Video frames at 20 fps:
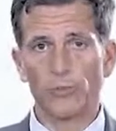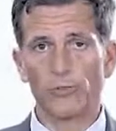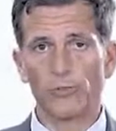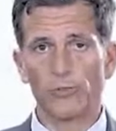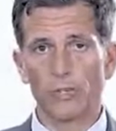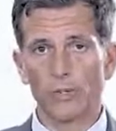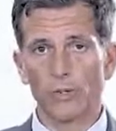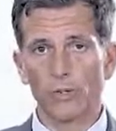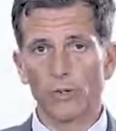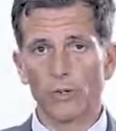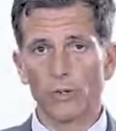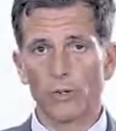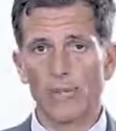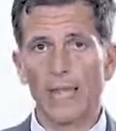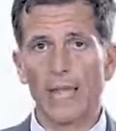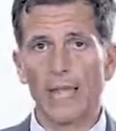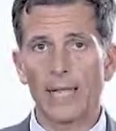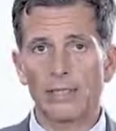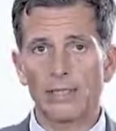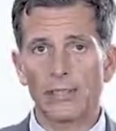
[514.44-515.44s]
which is to
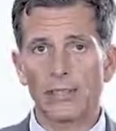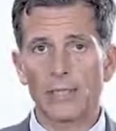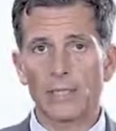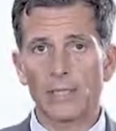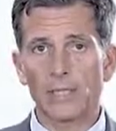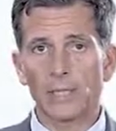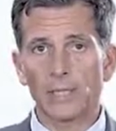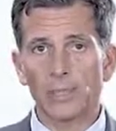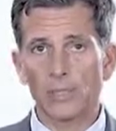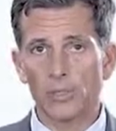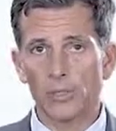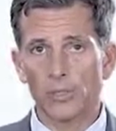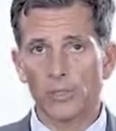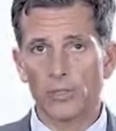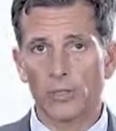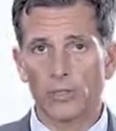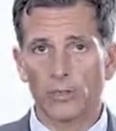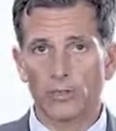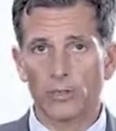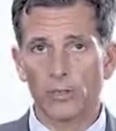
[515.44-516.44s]
look at the
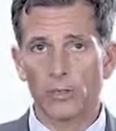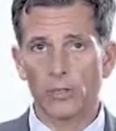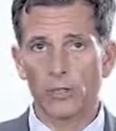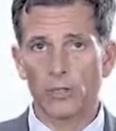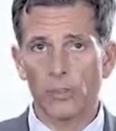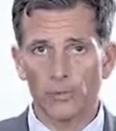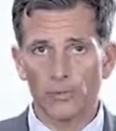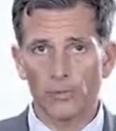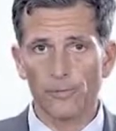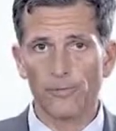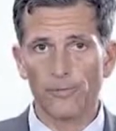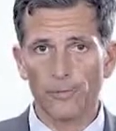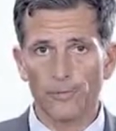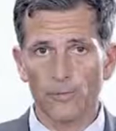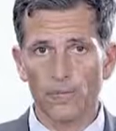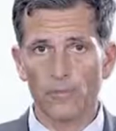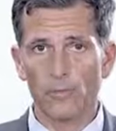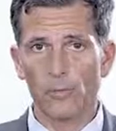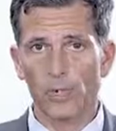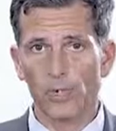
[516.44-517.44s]
distribution of the terminal
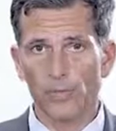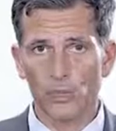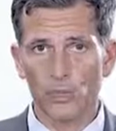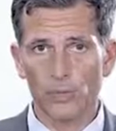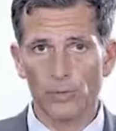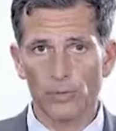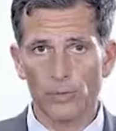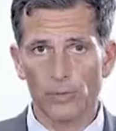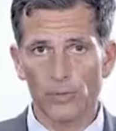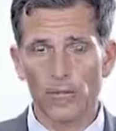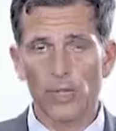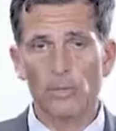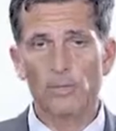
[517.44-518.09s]
funding ratio.